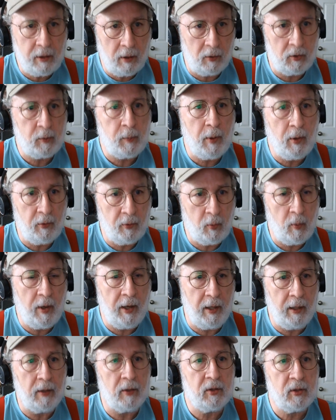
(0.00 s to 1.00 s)
goes both
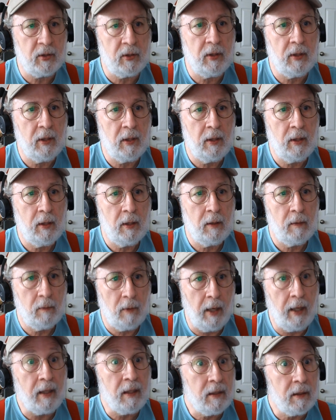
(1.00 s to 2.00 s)
ways,
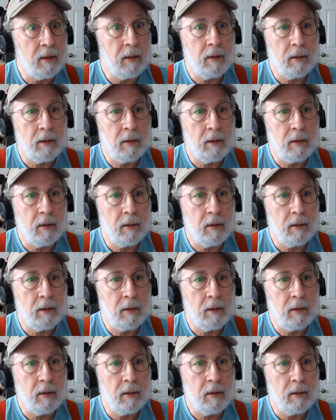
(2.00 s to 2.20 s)
right?